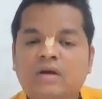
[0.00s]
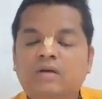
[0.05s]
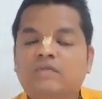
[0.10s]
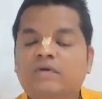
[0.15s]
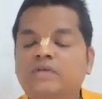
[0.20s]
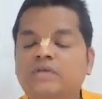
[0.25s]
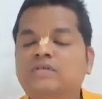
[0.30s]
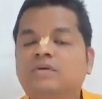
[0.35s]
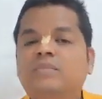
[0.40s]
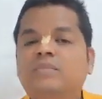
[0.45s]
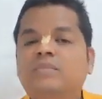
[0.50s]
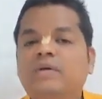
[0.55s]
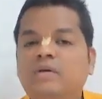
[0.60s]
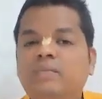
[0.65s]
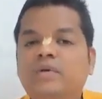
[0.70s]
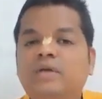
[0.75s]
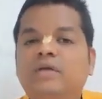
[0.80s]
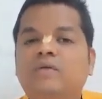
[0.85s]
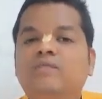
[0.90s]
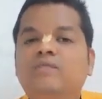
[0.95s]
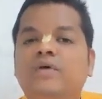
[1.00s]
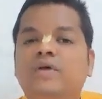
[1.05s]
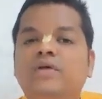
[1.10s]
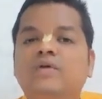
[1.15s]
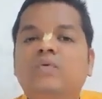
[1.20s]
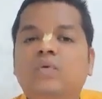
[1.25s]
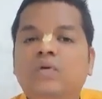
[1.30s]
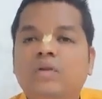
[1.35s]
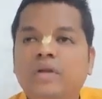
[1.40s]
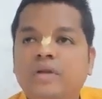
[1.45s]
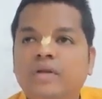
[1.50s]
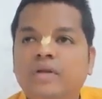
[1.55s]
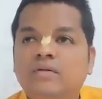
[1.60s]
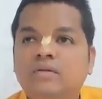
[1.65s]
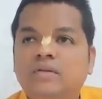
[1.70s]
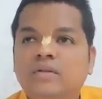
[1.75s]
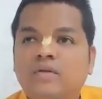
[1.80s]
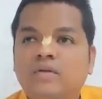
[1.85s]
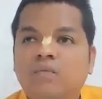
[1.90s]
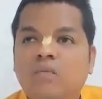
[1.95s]
And Vaishampayana became very
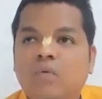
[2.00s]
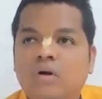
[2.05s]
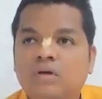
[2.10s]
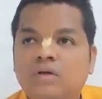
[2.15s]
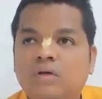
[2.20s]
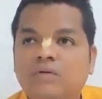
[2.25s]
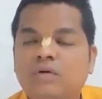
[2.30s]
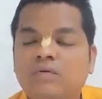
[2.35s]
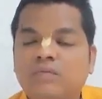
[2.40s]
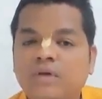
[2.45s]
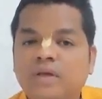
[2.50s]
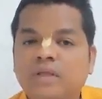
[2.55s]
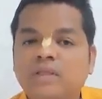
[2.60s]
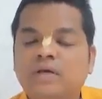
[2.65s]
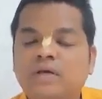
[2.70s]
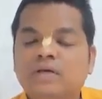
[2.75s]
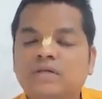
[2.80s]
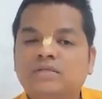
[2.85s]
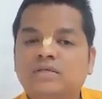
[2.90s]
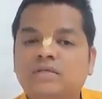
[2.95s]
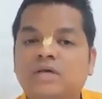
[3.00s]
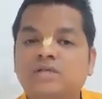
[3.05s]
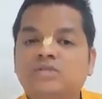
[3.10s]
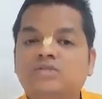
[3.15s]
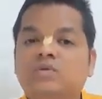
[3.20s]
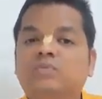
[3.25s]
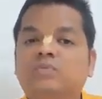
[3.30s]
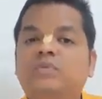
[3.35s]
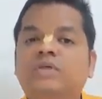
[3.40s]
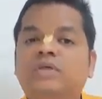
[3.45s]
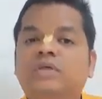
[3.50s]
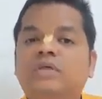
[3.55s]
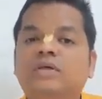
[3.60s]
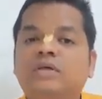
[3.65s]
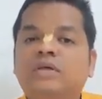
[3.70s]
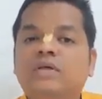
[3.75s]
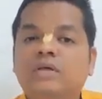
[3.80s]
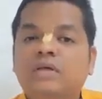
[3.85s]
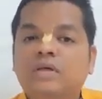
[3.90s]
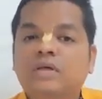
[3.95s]
worried that whatever Vedas has to
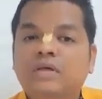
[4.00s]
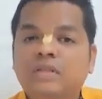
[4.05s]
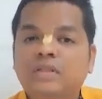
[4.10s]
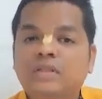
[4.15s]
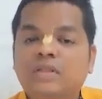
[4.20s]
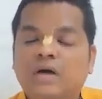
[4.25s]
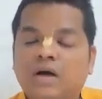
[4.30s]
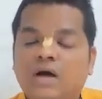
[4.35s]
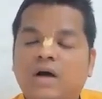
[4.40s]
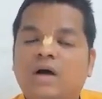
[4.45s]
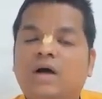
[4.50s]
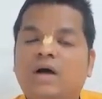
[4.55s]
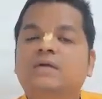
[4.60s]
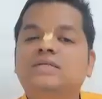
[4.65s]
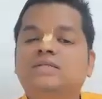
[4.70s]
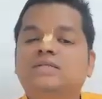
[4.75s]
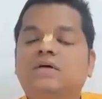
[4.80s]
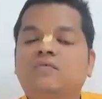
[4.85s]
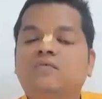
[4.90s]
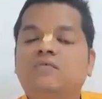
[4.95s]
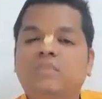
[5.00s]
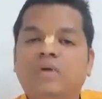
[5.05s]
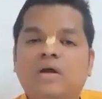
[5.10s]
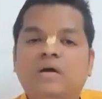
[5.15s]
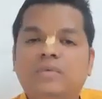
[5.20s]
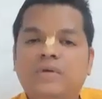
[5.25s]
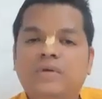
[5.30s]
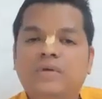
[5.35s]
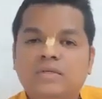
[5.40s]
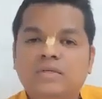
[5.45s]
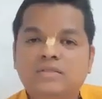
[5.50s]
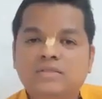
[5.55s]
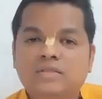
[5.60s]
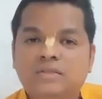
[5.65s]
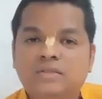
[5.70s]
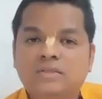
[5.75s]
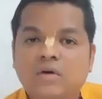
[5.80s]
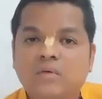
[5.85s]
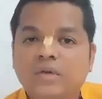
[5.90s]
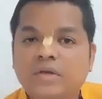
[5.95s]
be in the hearts of
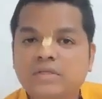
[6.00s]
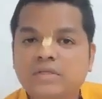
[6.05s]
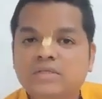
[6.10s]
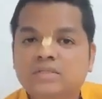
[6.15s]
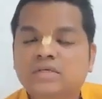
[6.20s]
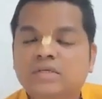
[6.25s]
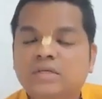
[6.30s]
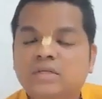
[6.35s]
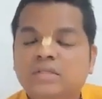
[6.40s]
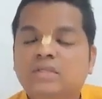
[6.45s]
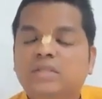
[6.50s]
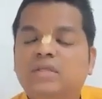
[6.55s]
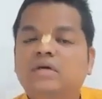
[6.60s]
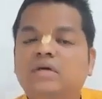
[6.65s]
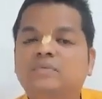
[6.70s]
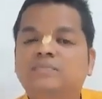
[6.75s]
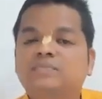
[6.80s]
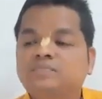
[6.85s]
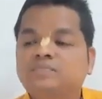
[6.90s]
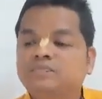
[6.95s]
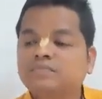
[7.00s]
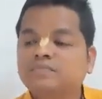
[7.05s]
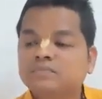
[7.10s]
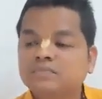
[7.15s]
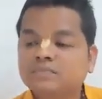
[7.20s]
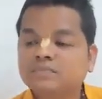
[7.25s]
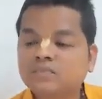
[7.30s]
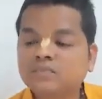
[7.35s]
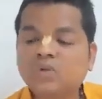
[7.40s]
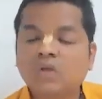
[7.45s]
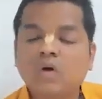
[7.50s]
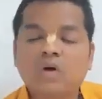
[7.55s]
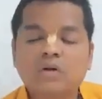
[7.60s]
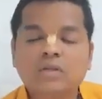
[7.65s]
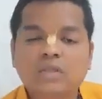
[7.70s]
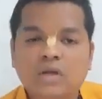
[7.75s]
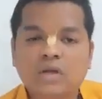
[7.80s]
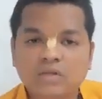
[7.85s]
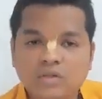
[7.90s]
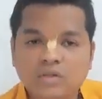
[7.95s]
Brahmanas, now it is on the
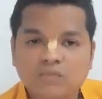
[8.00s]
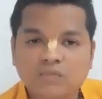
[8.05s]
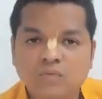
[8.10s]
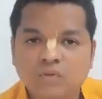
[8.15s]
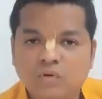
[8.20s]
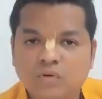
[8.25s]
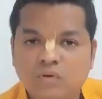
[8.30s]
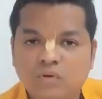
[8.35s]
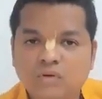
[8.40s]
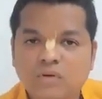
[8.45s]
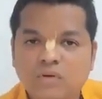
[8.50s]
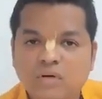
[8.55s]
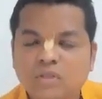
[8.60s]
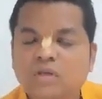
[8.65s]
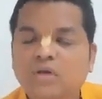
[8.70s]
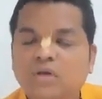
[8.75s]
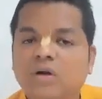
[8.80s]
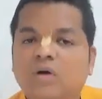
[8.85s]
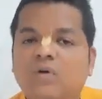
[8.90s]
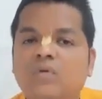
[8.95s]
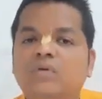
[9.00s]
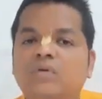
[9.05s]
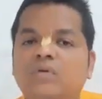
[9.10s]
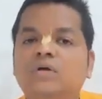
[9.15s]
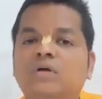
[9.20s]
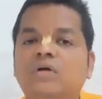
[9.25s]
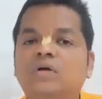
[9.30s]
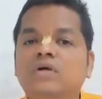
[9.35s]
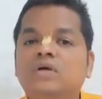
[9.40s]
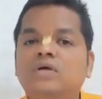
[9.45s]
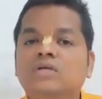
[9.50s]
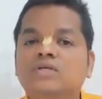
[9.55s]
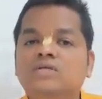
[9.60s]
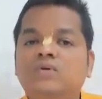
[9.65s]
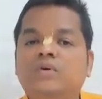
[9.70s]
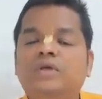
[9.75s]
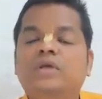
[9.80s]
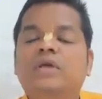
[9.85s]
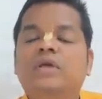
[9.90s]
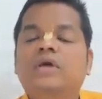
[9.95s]
floor, on the ground.
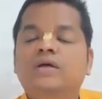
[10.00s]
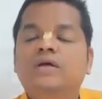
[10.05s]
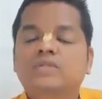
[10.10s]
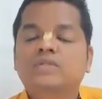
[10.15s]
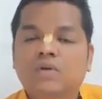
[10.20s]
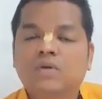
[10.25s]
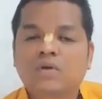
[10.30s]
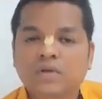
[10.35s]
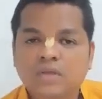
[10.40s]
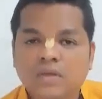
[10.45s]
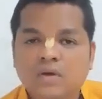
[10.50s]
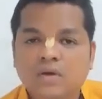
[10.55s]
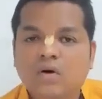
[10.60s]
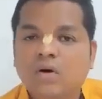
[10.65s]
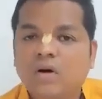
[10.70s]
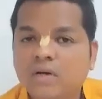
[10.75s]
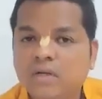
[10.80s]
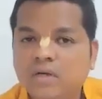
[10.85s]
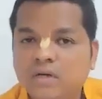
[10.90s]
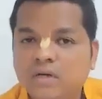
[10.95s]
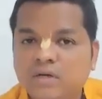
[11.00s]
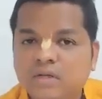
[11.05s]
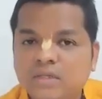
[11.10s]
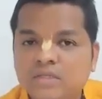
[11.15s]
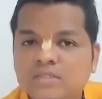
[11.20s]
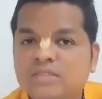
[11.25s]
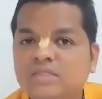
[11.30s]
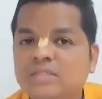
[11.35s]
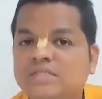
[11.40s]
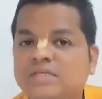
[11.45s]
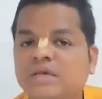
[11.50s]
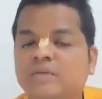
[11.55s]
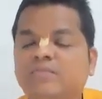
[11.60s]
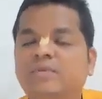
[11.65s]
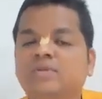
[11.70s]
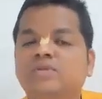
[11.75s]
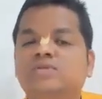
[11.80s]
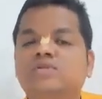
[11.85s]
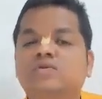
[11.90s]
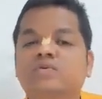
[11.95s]
So he ordered his
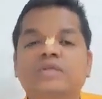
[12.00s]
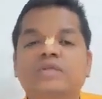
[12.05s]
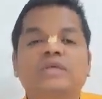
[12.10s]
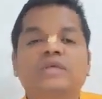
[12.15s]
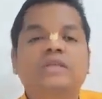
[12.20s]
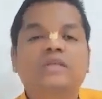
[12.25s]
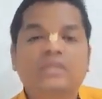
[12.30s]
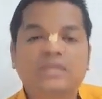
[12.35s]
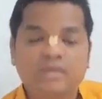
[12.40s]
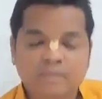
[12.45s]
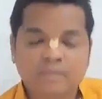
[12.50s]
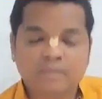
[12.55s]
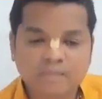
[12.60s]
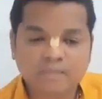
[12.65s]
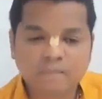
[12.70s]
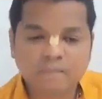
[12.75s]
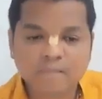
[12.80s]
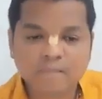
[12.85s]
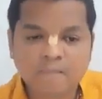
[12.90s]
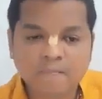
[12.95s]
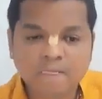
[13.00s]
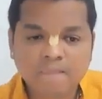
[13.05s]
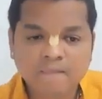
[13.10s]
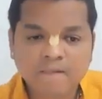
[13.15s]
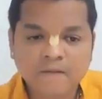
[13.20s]
disciples to eat them.